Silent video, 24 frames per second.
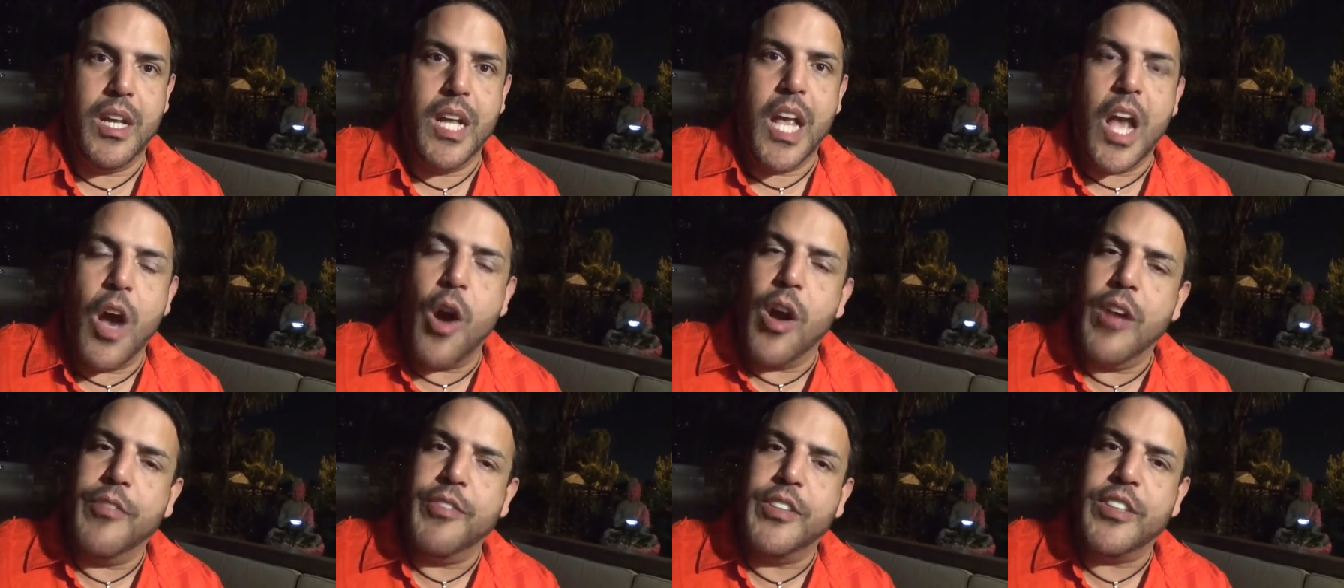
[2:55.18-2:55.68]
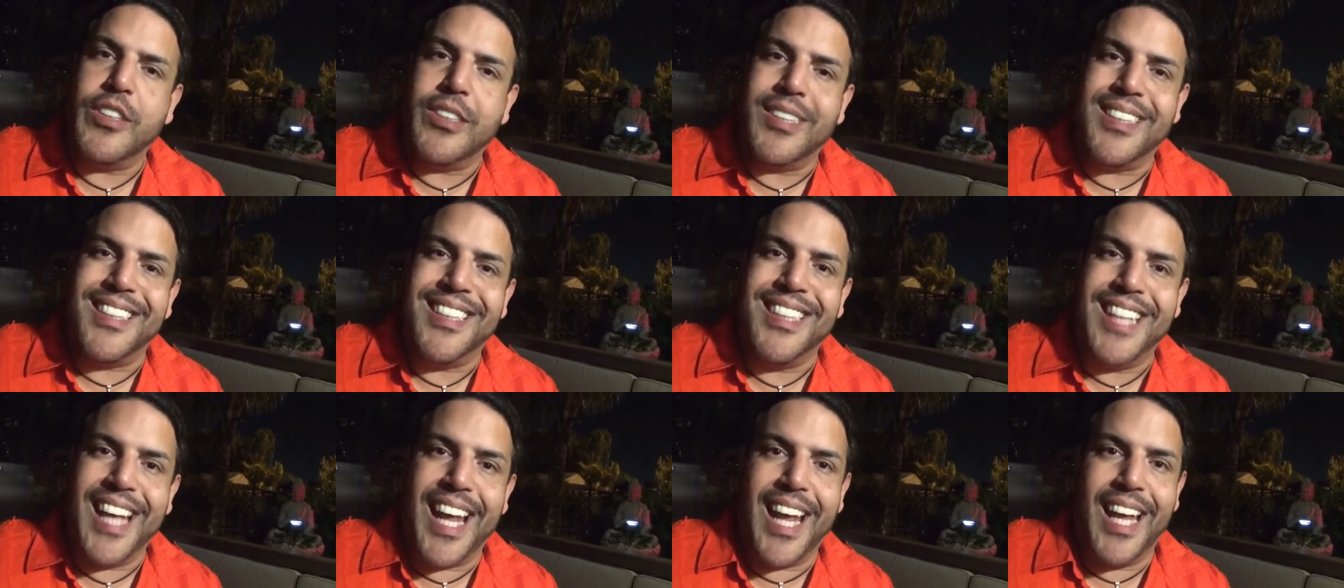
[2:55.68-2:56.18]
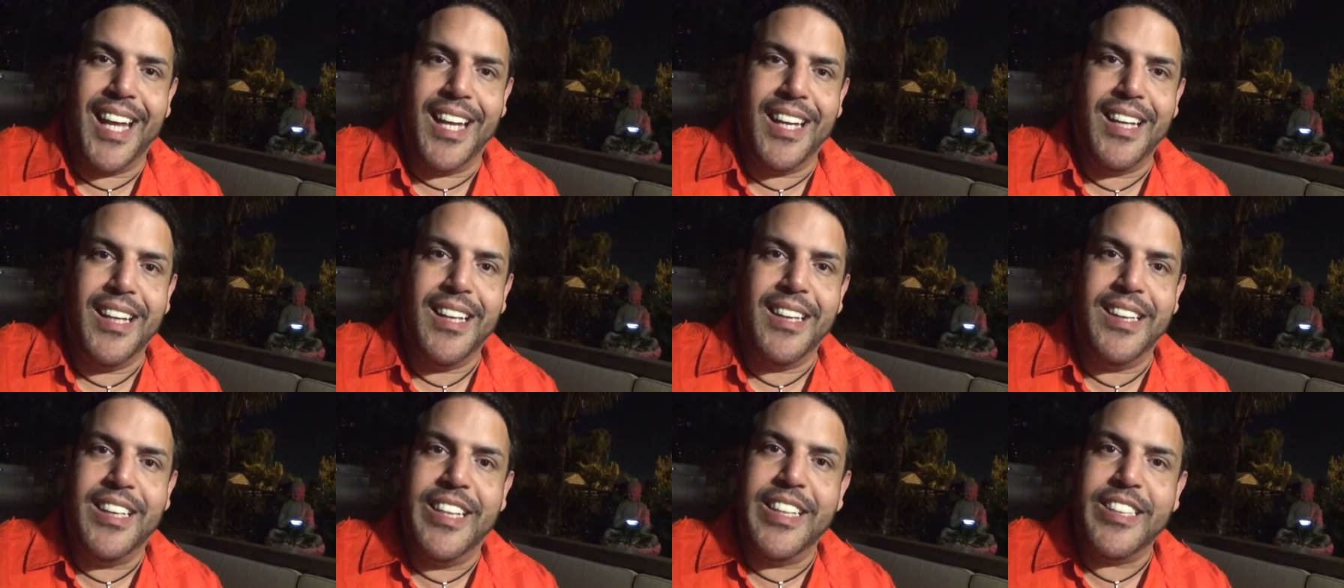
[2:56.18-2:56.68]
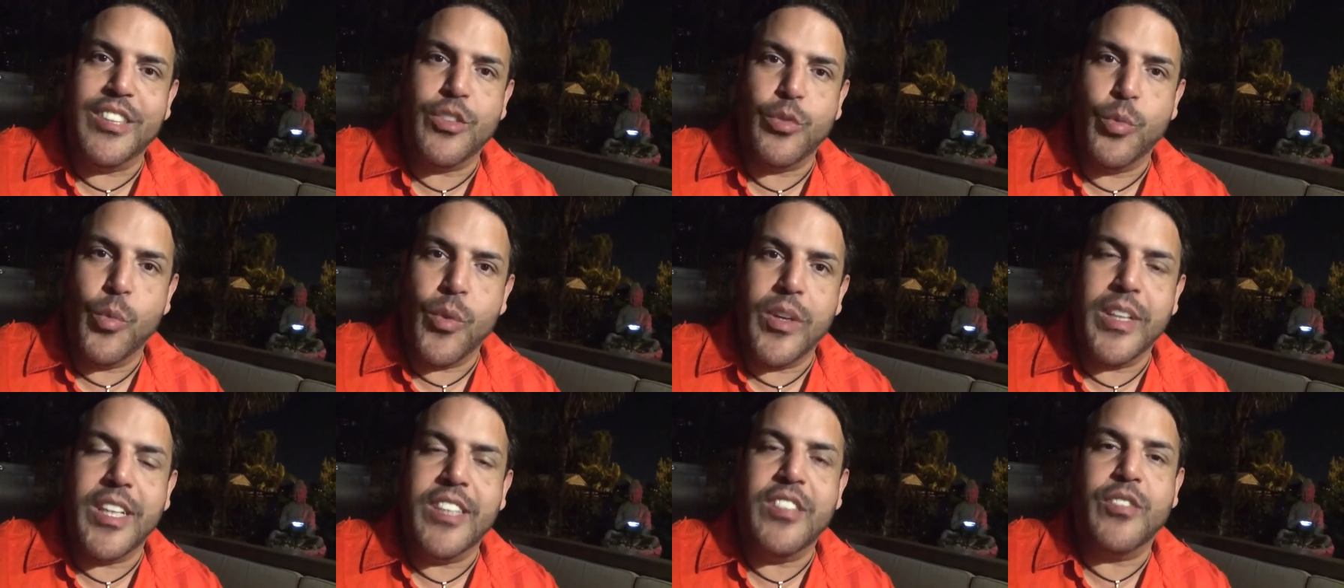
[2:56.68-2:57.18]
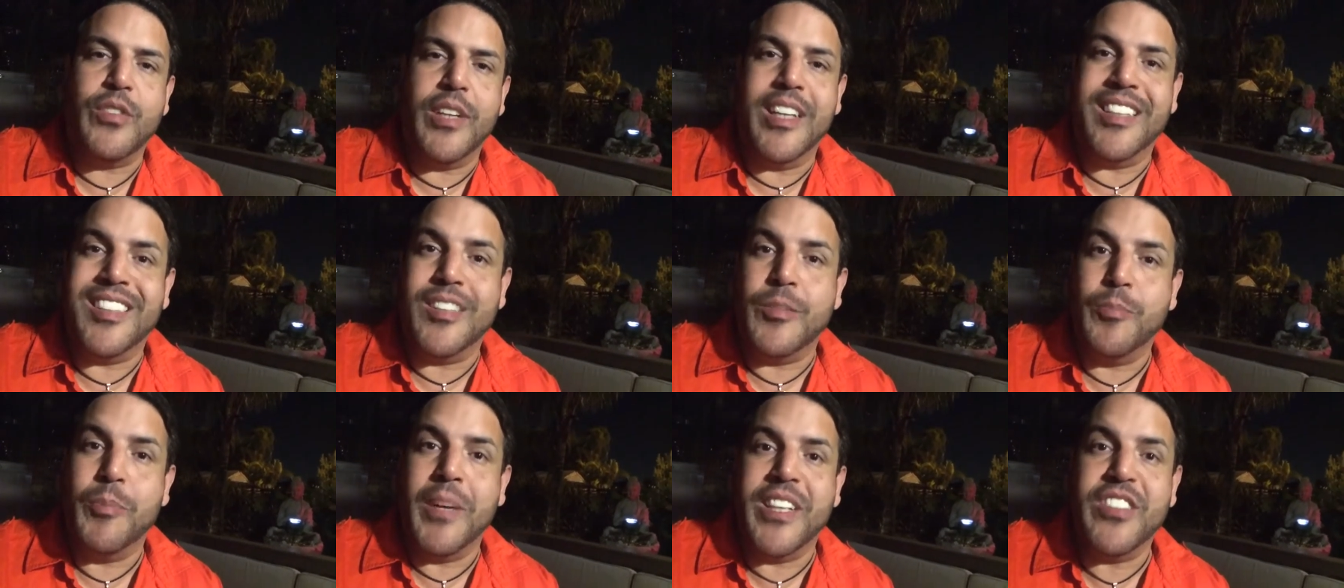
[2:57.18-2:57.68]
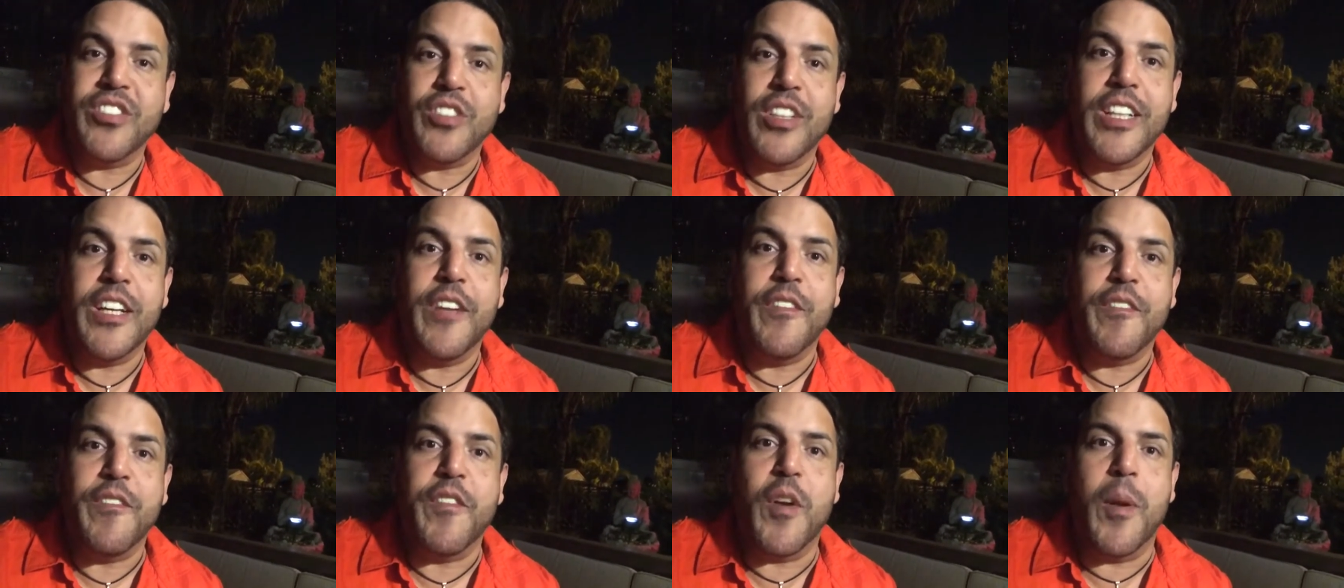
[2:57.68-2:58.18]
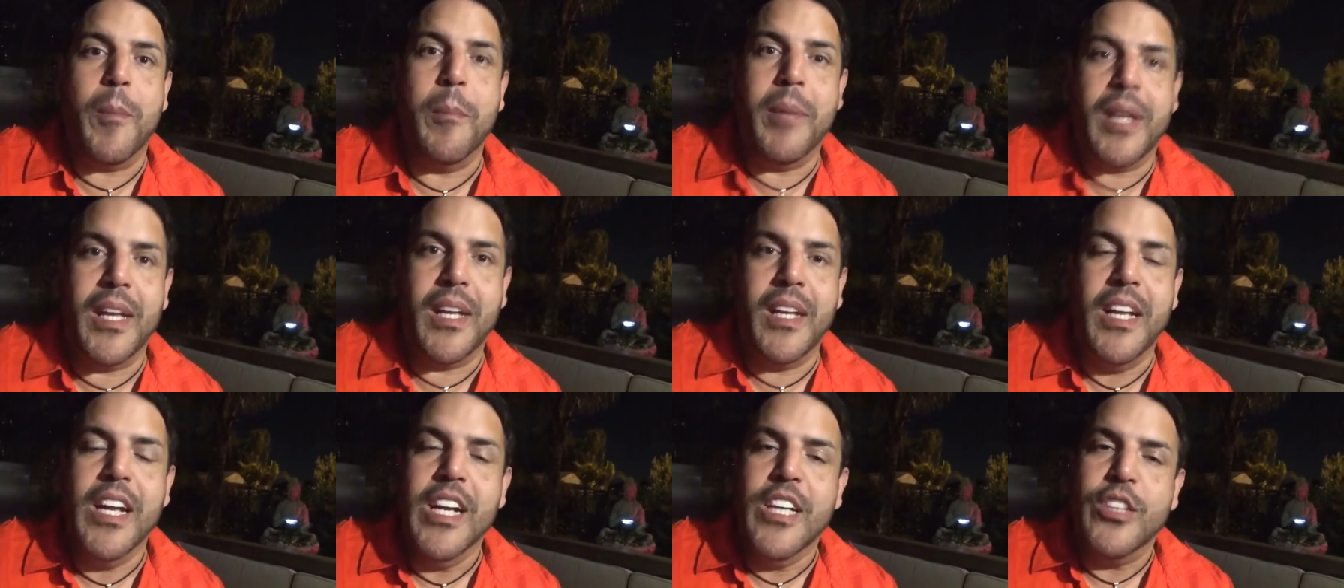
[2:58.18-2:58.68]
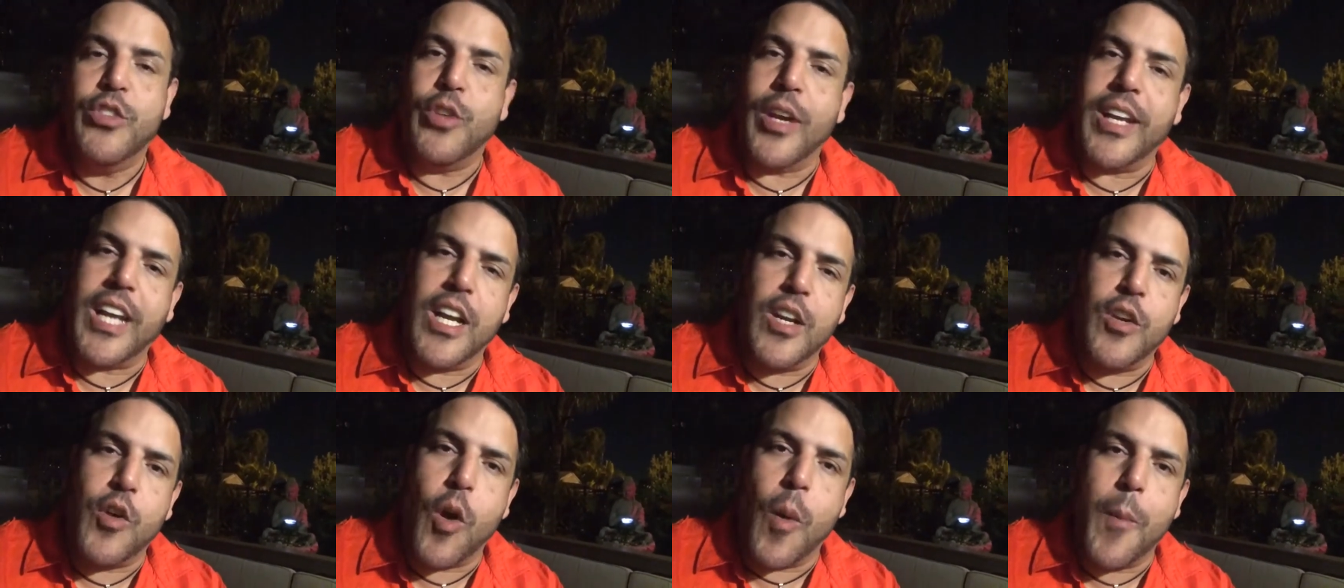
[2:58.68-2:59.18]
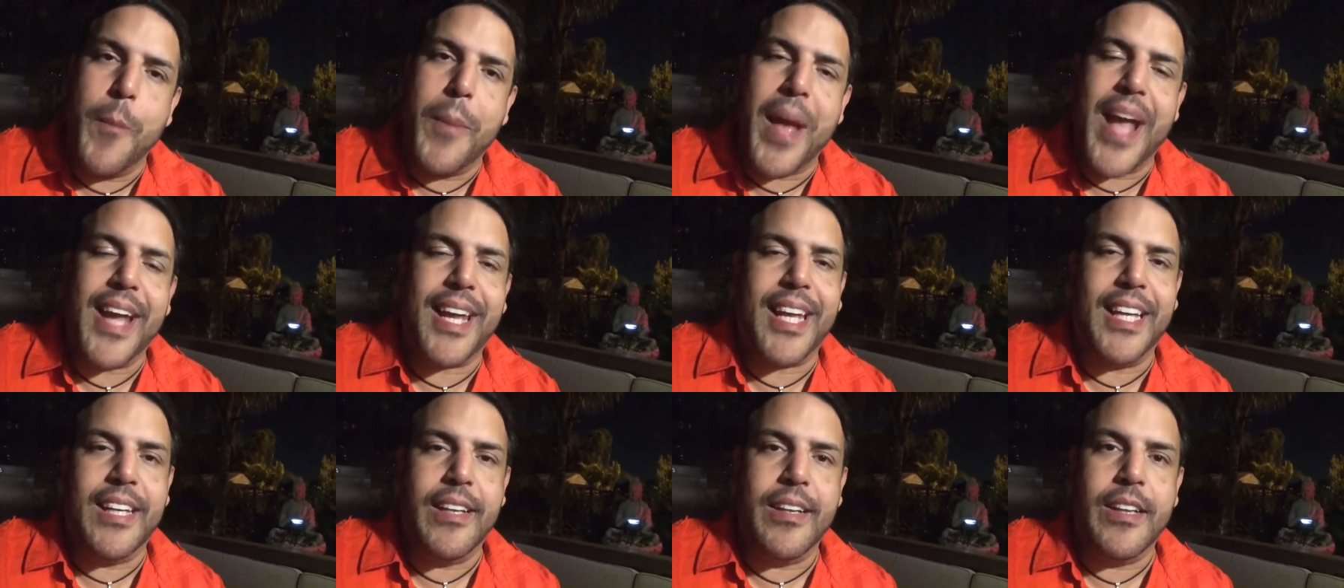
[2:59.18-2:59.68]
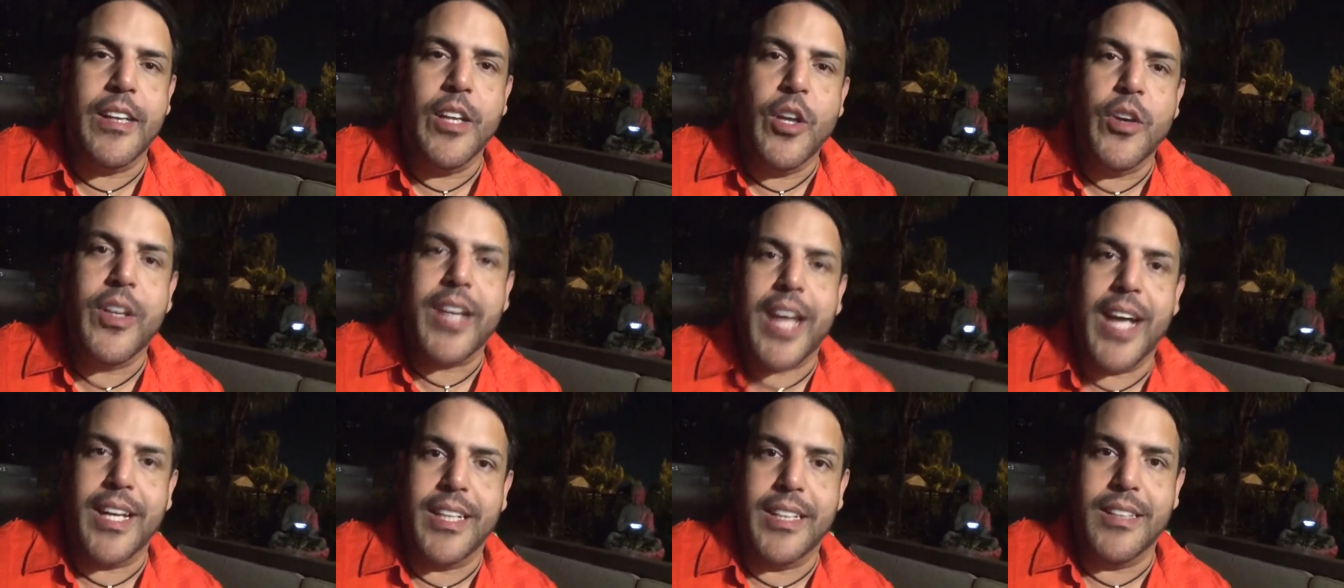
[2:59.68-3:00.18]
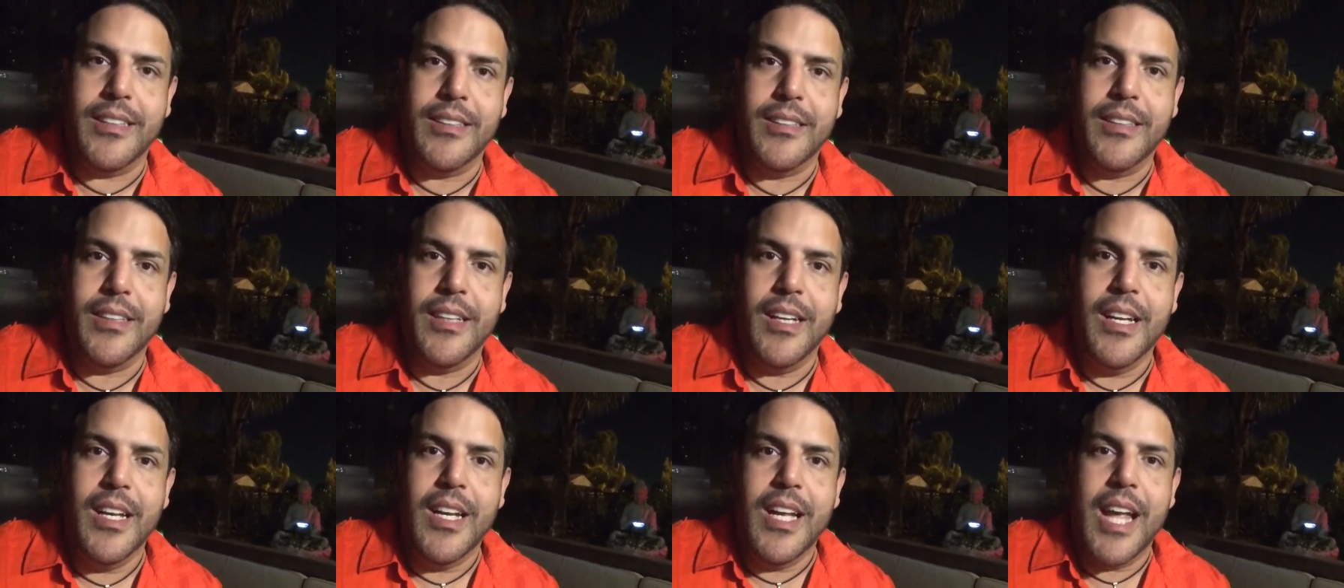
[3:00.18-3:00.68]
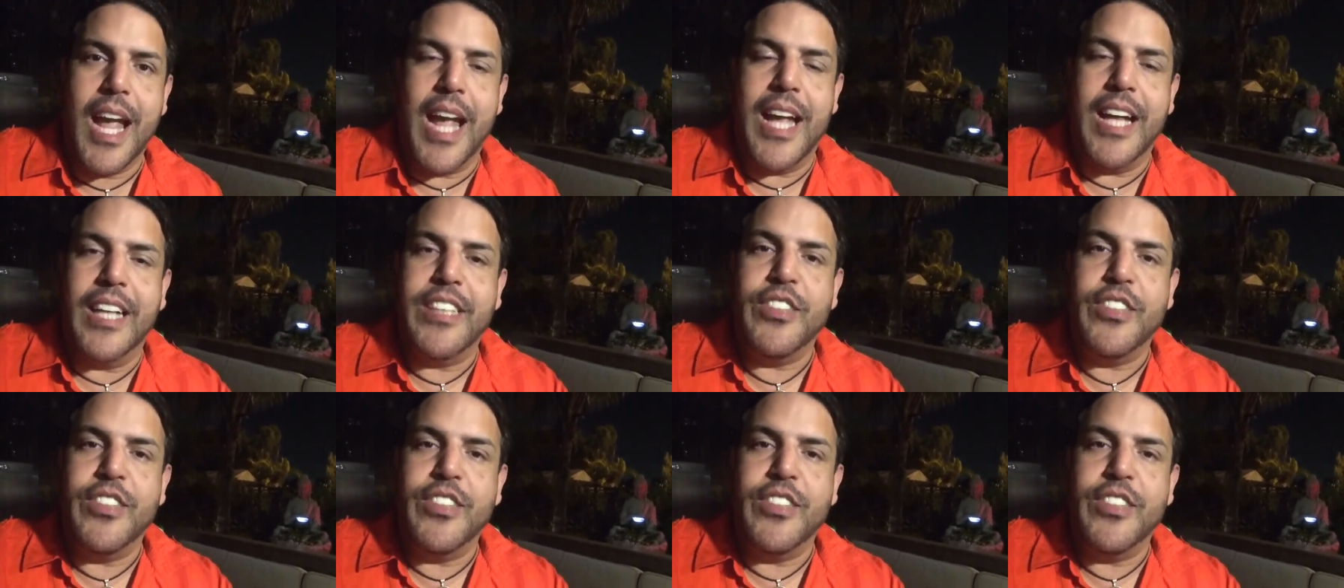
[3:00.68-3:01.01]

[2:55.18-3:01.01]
However, today, this one is especially for me, so I can go back and look at it and